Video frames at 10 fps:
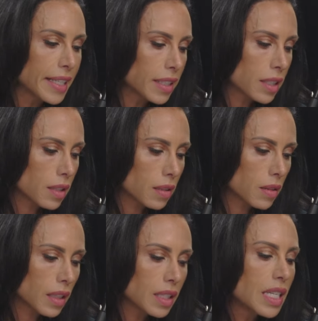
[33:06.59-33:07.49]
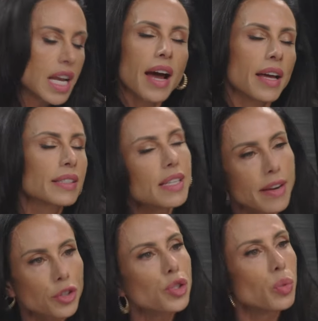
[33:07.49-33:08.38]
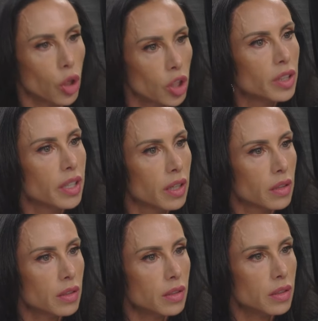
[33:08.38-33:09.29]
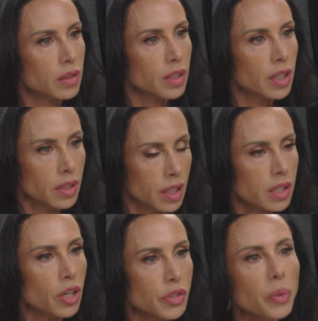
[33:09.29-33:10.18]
And it's it's not it's never too early oh, to, to start.